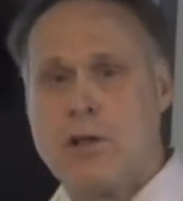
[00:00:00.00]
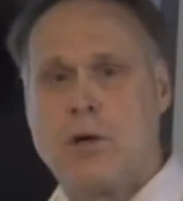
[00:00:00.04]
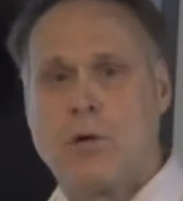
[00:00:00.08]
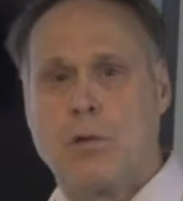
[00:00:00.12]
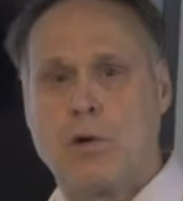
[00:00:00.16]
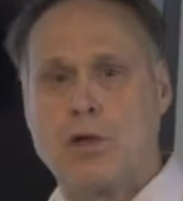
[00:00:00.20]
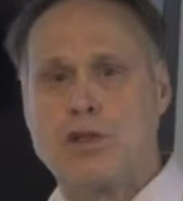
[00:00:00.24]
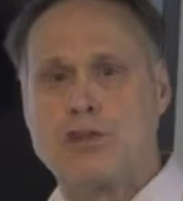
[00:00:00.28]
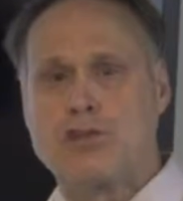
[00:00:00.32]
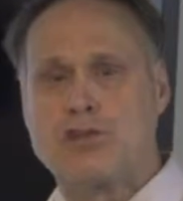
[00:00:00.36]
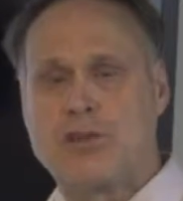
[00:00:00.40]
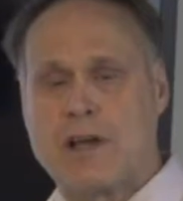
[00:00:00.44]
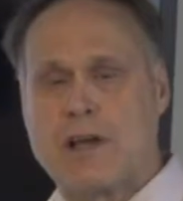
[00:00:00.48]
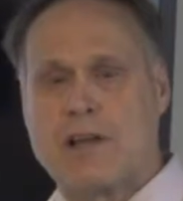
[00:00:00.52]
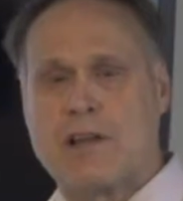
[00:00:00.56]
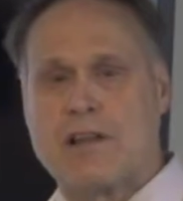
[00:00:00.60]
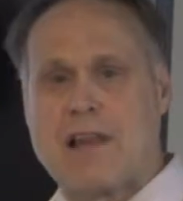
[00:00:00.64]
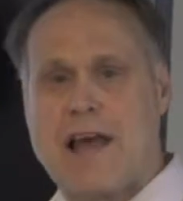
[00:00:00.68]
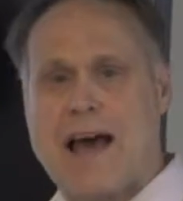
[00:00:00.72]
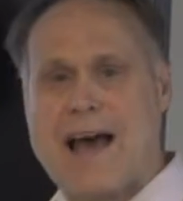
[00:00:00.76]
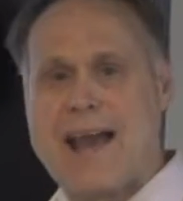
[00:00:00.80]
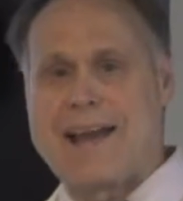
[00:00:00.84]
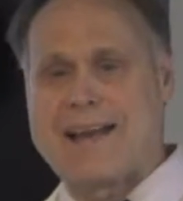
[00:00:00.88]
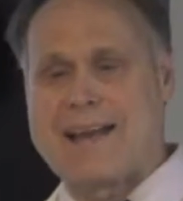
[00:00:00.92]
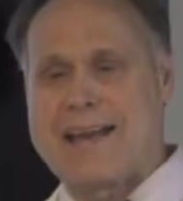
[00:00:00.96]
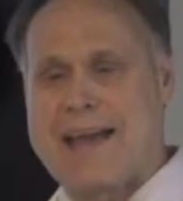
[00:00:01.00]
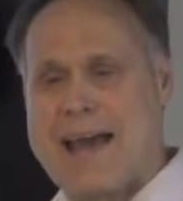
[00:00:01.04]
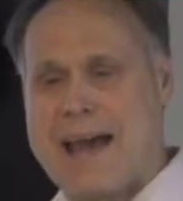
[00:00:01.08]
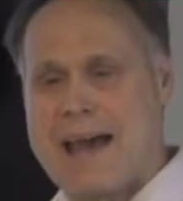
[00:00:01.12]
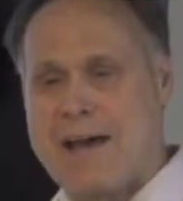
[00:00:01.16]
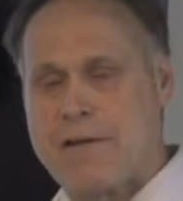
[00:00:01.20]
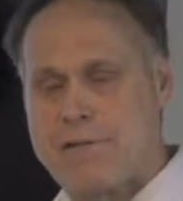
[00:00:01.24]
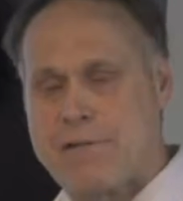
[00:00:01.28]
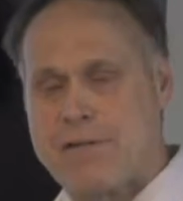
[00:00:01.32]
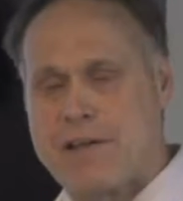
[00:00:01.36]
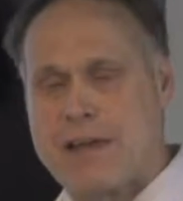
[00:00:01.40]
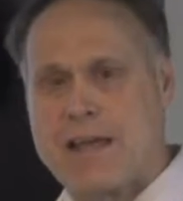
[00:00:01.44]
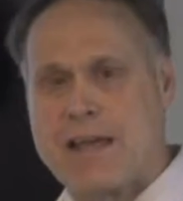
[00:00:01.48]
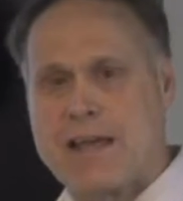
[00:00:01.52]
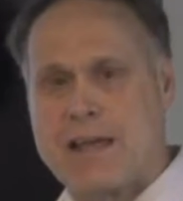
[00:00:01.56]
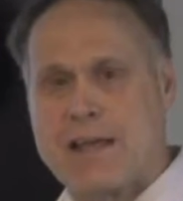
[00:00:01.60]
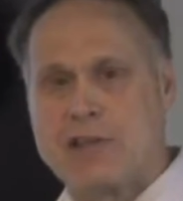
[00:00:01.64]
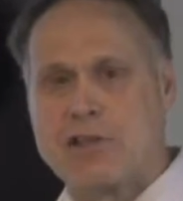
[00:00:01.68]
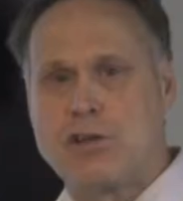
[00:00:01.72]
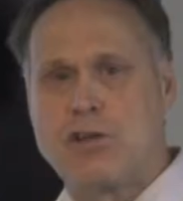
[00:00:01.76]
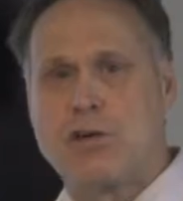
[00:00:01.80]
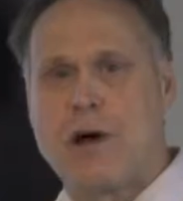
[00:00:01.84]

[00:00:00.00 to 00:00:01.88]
when you drink a lot of caffeine,